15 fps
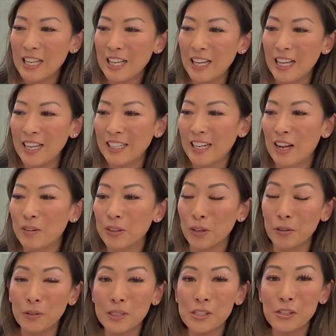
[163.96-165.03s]
And I would
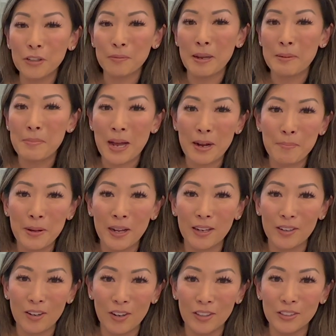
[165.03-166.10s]
always hook my
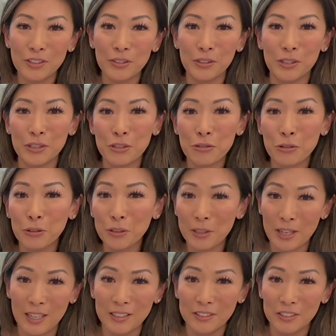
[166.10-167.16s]
backpack onto the stroller
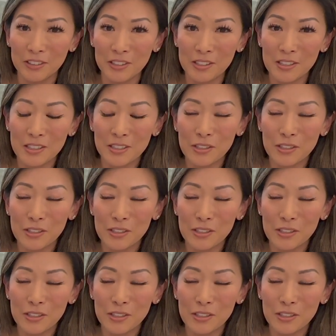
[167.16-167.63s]
handles.